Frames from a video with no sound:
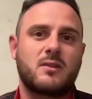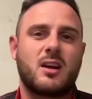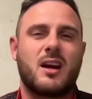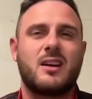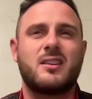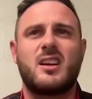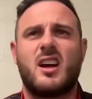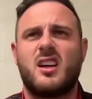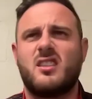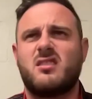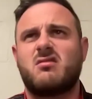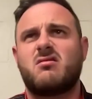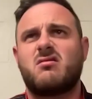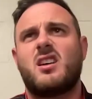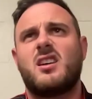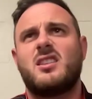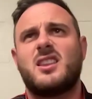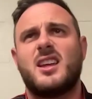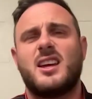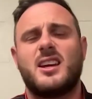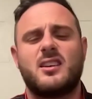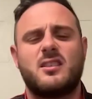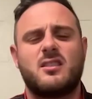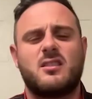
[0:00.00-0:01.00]
I
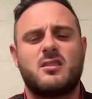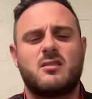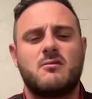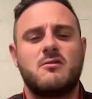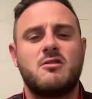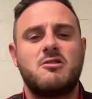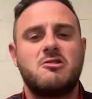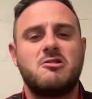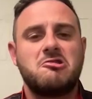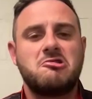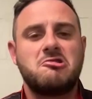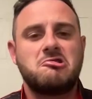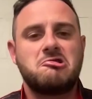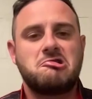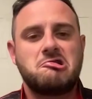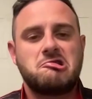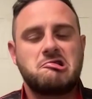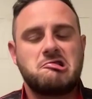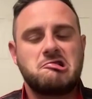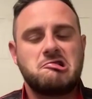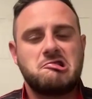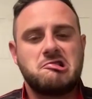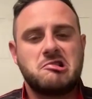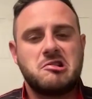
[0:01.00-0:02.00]
think
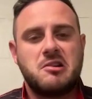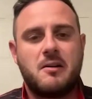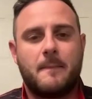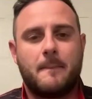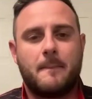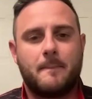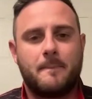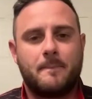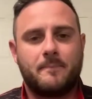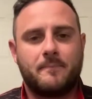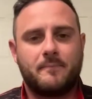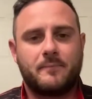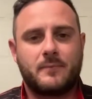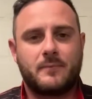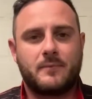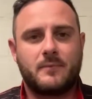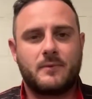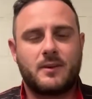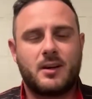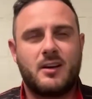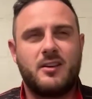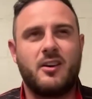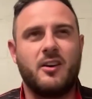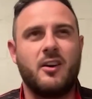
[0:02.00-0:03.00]
I
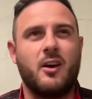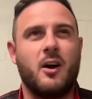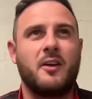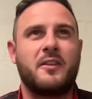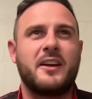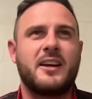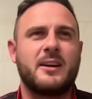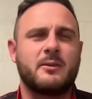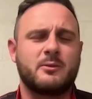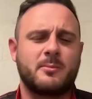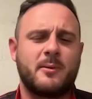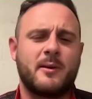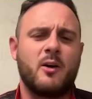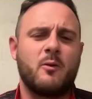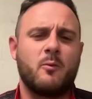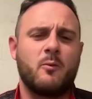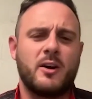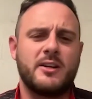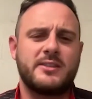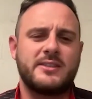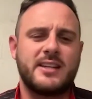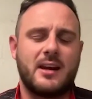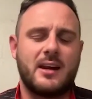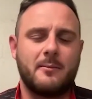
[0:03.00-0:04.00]
don't know. I think I was my own
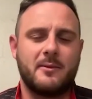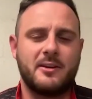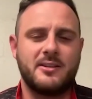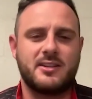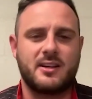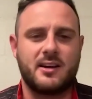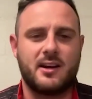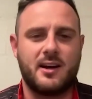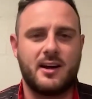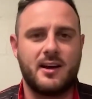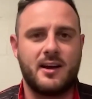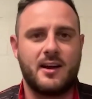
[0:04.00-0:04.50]
worst enemy tonight.